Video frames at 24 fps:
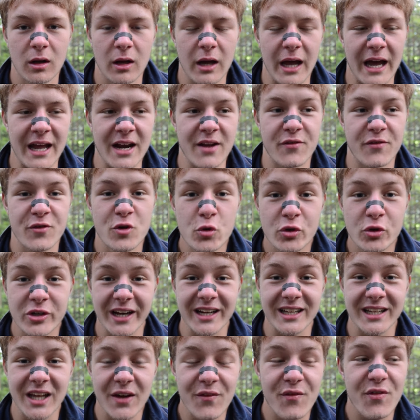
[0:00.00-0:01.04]
And if you can
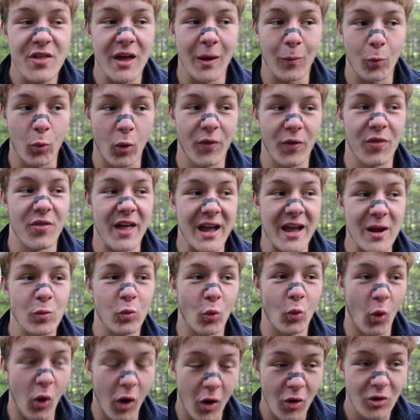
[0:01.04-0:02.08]
give them what they
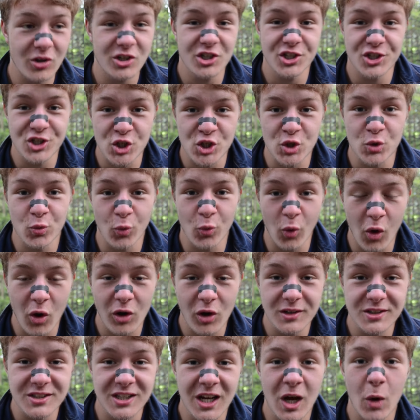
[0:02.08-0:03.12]
want to
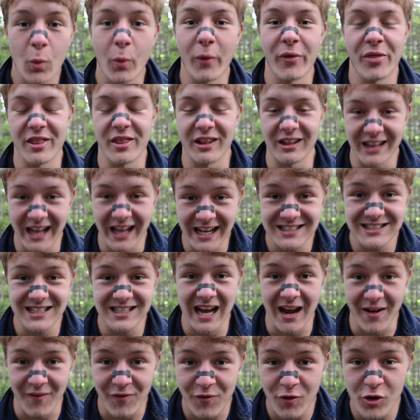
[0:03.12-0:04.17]
want with less
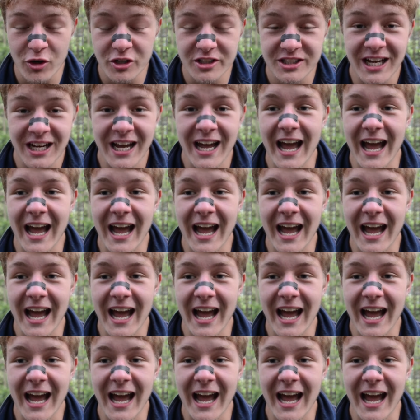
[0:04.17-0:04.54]
effort